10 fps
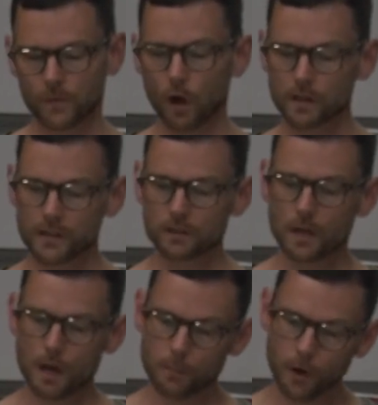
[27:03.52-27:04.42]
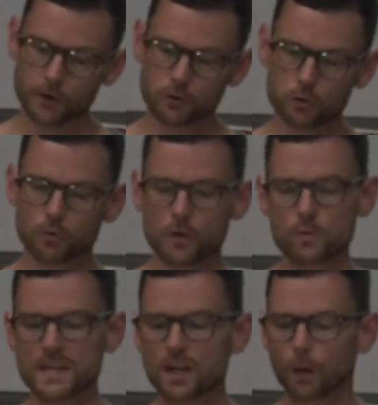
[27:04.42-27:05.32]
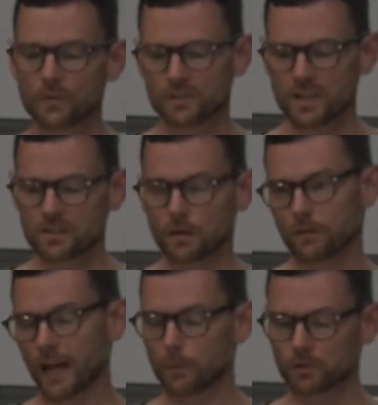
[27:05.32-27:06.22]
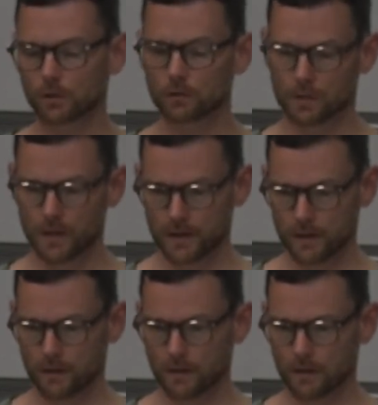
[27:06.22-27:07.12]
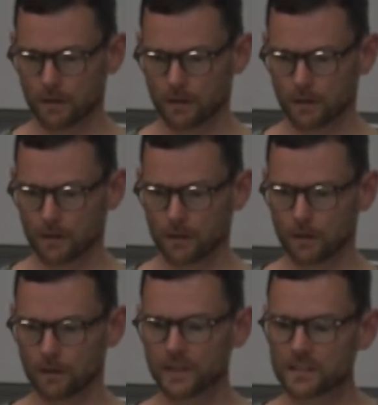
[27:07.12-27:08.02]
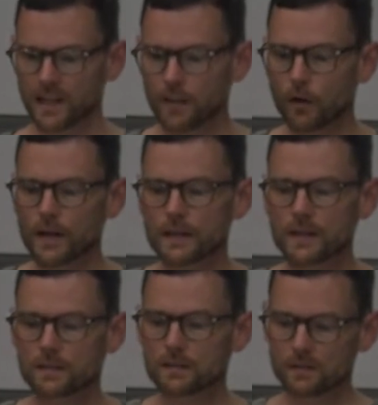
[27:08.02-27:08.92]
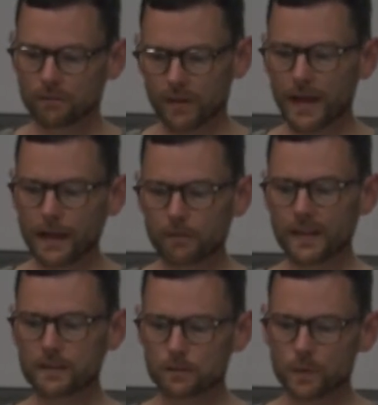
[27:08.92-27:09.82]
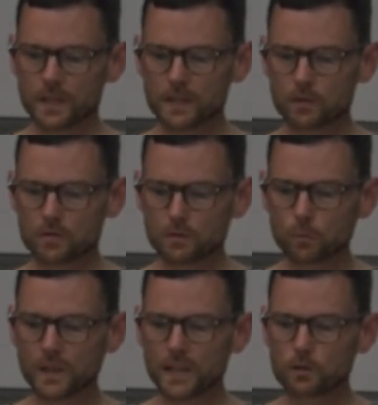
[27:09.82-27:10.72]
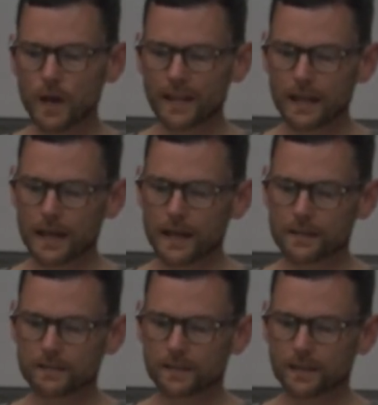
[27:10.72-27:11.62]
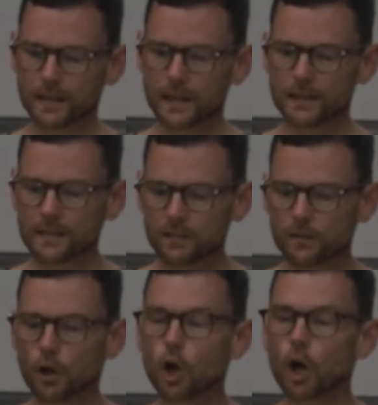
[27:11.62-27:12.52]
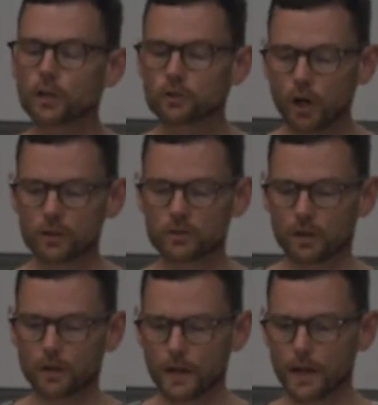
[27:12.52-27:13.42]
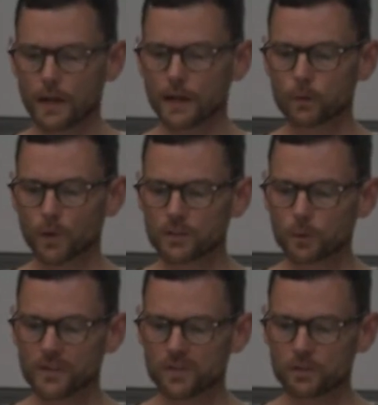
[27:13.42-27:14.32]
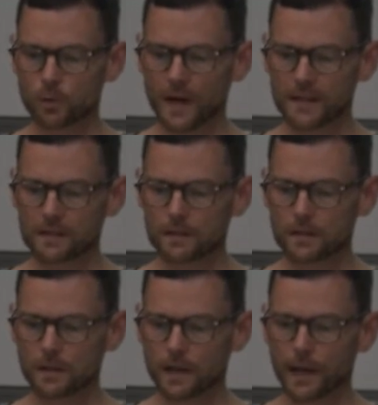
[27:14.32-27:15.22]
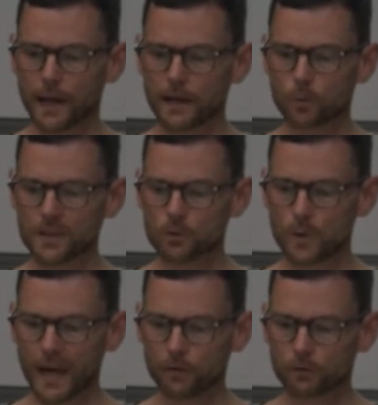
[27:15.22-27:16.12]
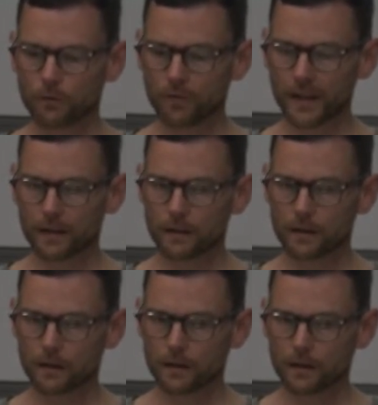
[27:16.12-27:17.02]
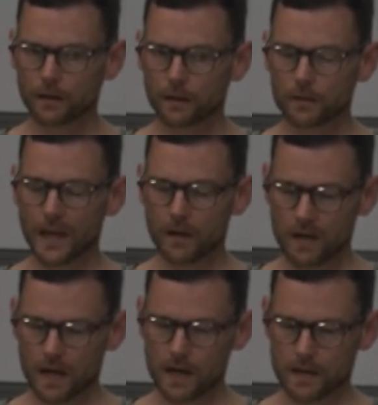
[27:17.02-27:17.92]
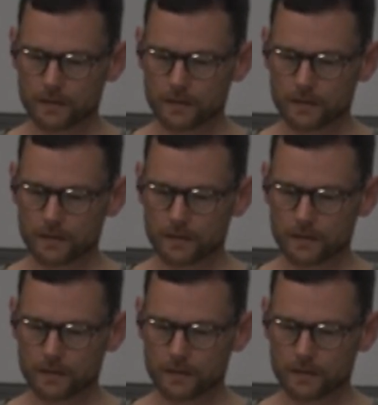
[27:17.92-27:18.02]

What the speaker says: or at least point to the recomposition of capital. These are the conditions and events we need to analyze. This is the conjuncture in which we are situated and in which we have to think the avant-garde.